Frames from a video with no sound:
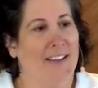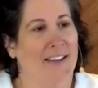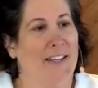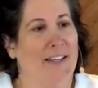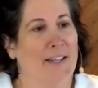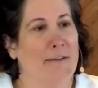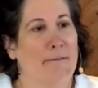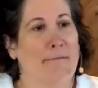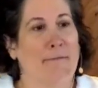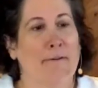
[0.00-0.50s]

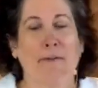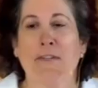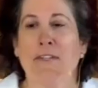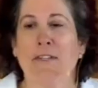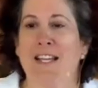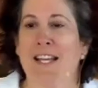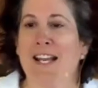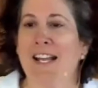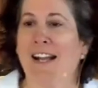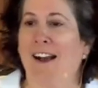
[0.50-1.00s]
The first
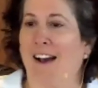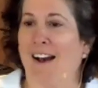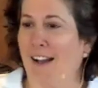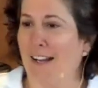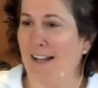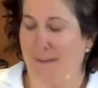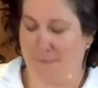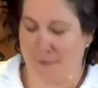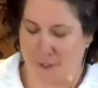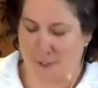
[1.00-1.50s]
thing I
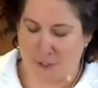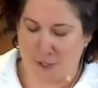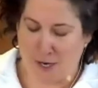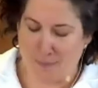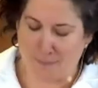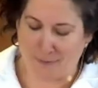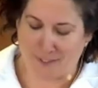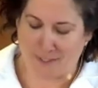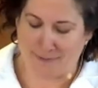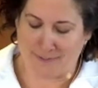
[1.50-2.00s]
ever
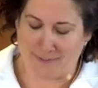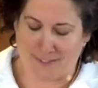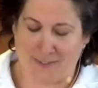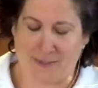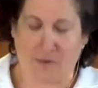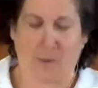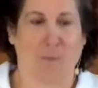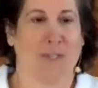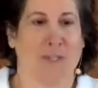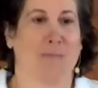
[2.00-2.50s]

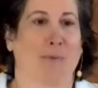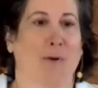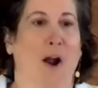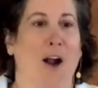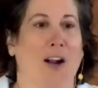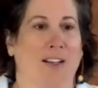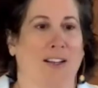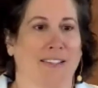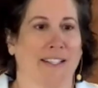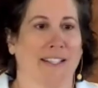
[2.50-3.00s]
shoplifted was
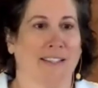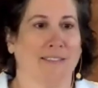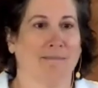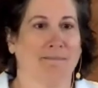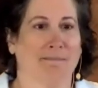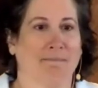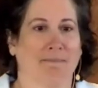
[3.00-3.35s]
broccoli.